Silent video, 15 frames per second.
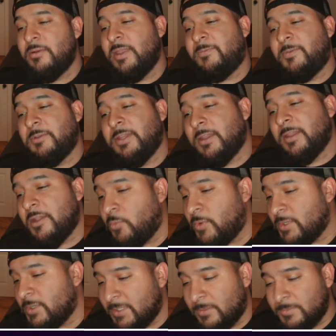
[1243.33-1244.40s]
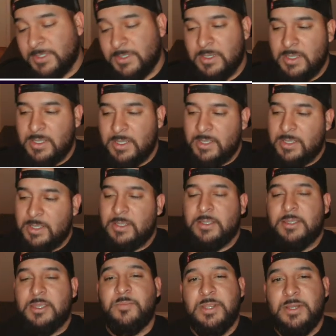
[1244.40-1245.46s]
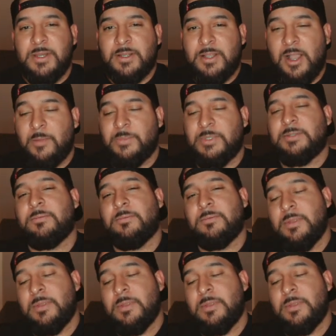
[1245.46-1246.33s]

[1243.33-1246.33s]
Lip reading: If you need help with something, hit me in the comments.